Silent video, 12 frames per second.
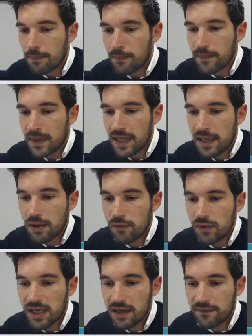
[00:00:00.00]
Here we
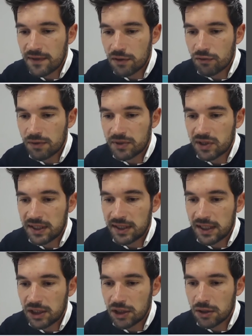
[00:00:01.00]
have the
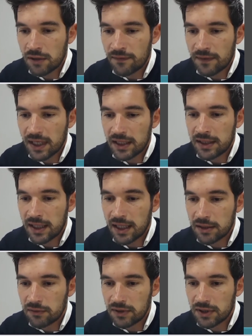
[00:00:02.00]
representation of an
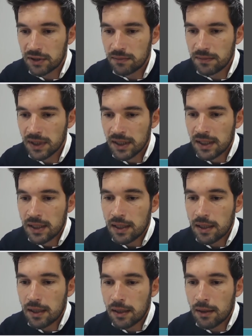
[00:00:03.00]
aneurysm,
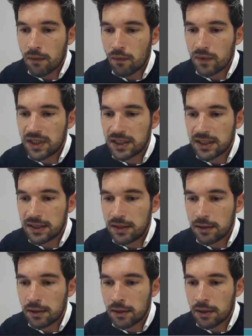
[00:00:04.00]
which is
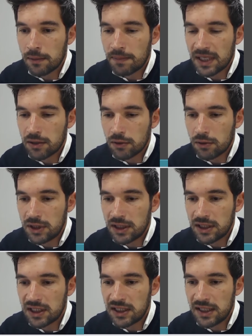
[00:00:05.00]
the pathology
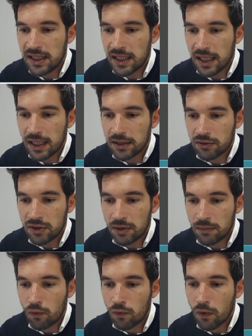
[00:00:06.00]
is the aneurysm
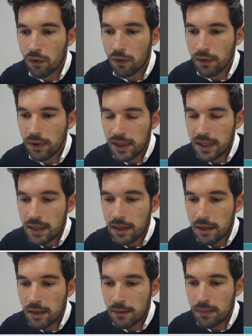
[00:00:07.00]
wall,
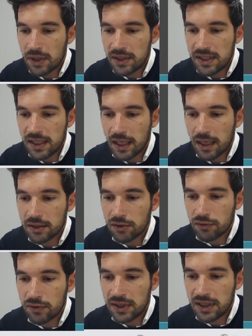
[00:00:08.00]
but the
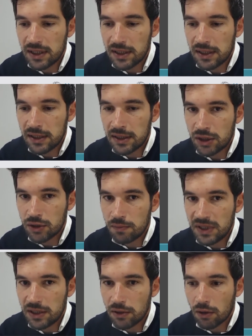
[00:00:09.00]
artery should be
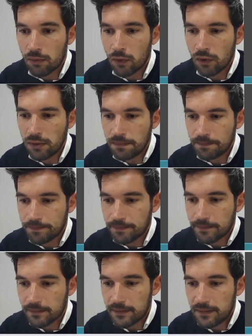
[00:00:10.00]
normal.
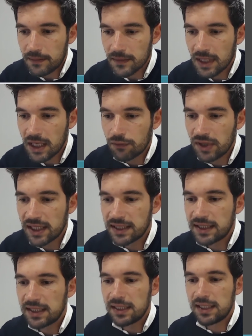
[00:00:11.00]
And we can
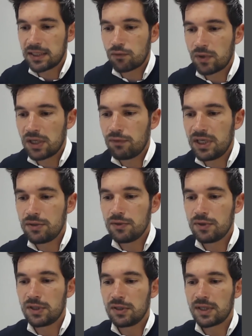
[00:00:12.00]
see that when we
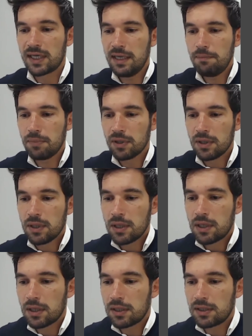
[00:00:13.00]
use a clip,
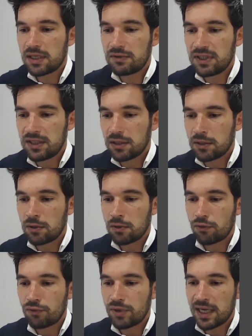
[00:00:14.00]
there is a
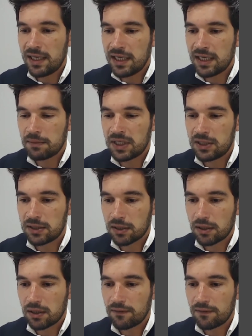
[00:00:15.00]
realignment of